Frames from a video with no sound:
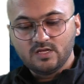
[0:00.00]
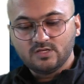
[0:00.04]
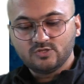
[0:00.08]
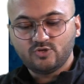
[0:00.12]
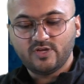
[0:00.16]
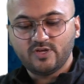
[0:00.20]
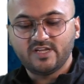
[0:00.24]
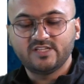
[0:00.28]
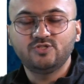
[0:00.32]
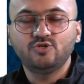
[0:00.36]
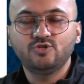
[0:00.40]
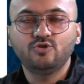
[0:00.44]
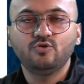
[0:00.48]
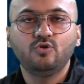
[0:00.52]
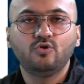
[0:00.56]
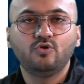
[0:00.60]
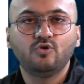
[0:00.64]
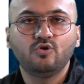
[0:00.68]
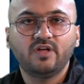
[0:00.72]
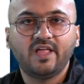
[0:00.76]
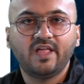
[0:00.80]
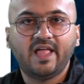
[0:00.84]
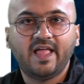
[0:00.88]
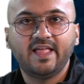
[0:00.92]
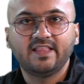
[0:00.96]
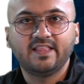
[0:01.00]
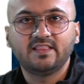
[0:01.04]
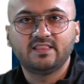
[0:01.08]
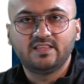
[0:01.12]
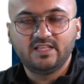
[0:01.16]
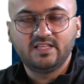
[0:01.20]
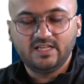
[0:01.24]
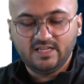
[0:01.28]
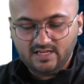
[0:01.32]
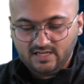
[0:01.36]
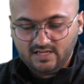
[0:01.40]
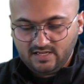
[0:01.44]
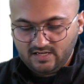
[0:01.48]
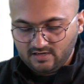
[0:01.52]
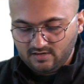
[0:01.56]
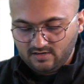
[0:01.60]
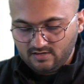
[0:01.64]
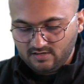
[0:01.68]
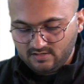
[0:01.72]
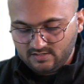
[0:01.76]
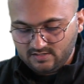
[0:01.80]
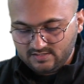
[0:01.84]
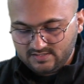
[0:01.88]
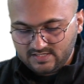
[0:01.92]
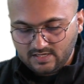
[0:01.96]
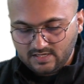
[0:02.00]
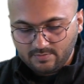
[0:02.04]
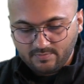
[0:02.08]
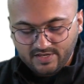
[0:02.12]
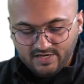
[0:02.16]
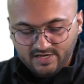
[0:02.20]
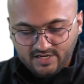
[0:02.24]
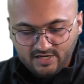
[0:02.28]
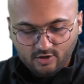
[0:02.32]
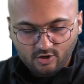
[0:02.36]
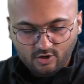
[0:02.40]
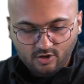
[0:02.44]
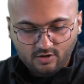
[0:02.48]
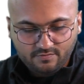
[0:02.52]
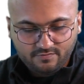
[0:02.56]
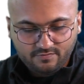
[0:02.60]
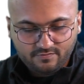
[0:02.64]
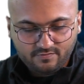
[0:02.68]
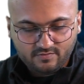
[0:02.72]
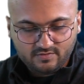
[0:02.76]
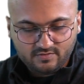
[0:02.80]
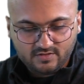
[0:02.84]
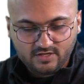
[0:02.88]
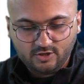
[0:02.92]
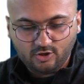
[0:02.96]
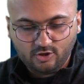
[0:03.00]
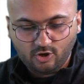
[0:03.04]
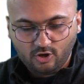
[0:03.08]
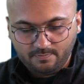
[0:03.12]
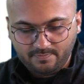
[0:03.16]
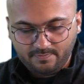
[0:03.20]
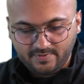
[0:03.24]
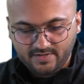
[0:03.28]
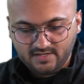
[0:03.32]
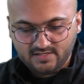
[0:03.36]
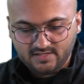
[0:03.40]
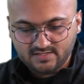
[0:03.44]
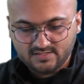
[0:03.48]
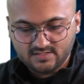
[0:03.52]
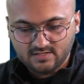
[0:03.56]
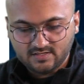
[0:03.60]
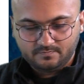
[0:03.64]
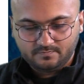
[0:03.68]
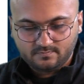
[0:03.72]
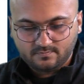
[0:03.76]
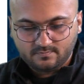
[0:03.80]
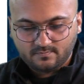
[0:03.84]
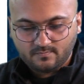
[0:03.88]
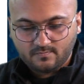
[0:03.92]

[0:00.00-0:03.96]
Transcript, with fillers: So as you look at the uh, summary of the topics,